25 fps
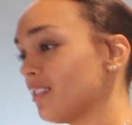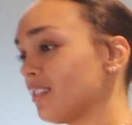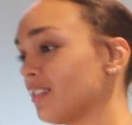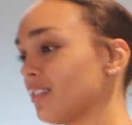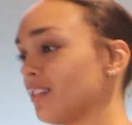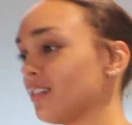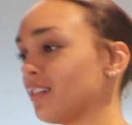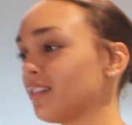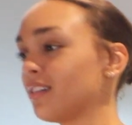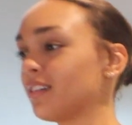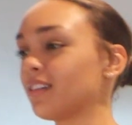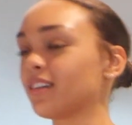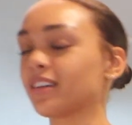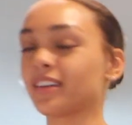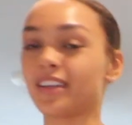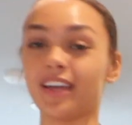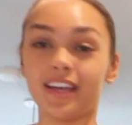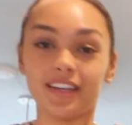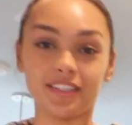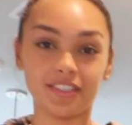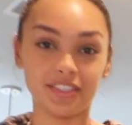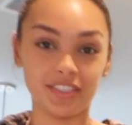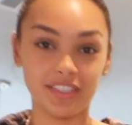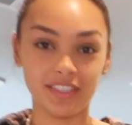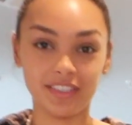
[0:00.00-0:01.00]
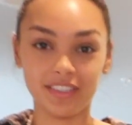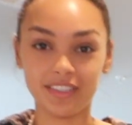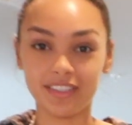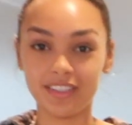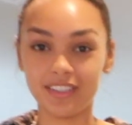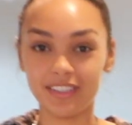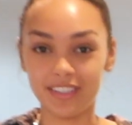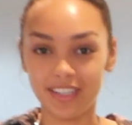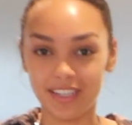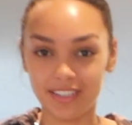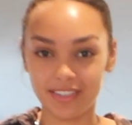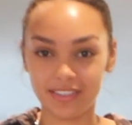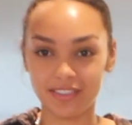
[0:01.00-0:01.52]
cashier
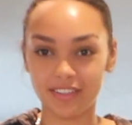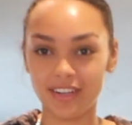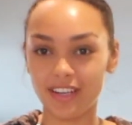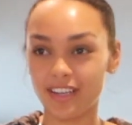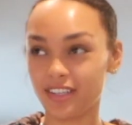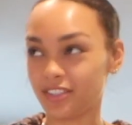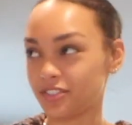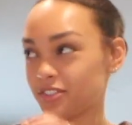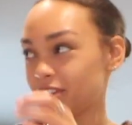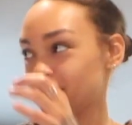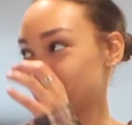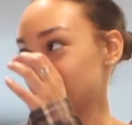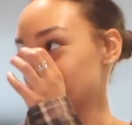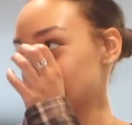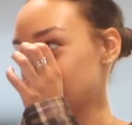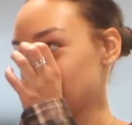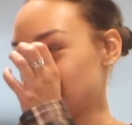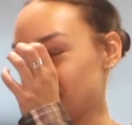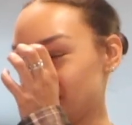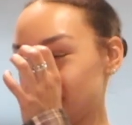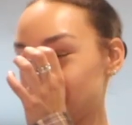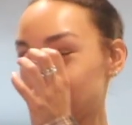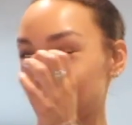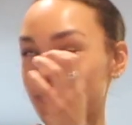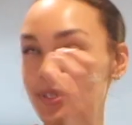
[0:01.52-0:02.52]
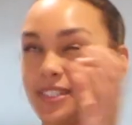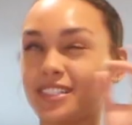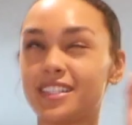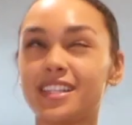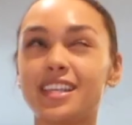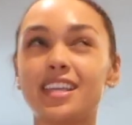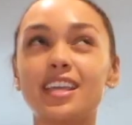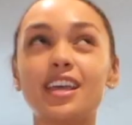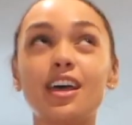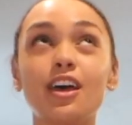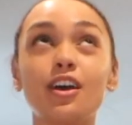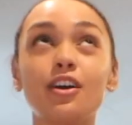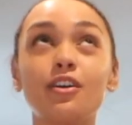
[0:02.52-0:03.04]
yesterday at Trader Joe's was
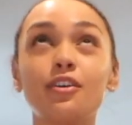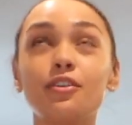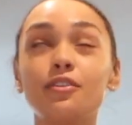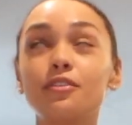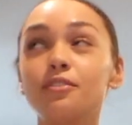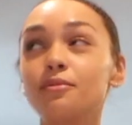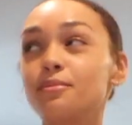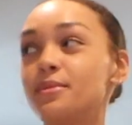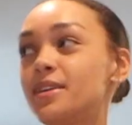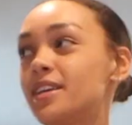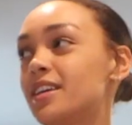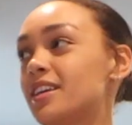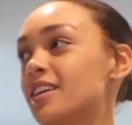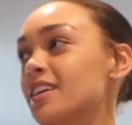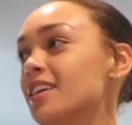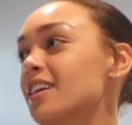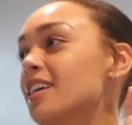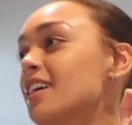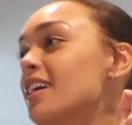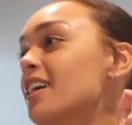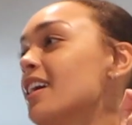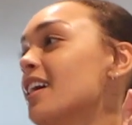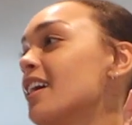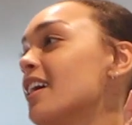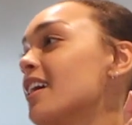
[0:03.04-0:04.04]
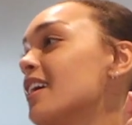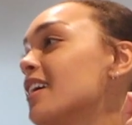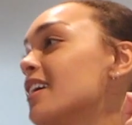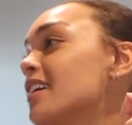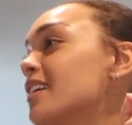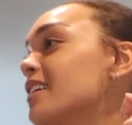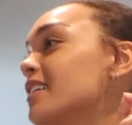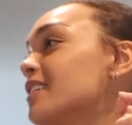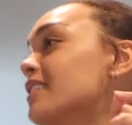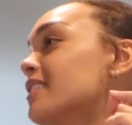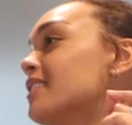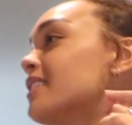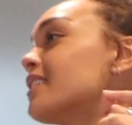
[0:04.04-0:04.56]
the homie,
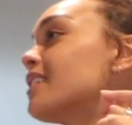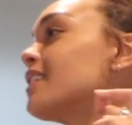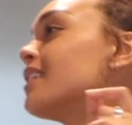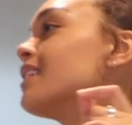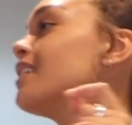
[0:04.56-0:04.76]
and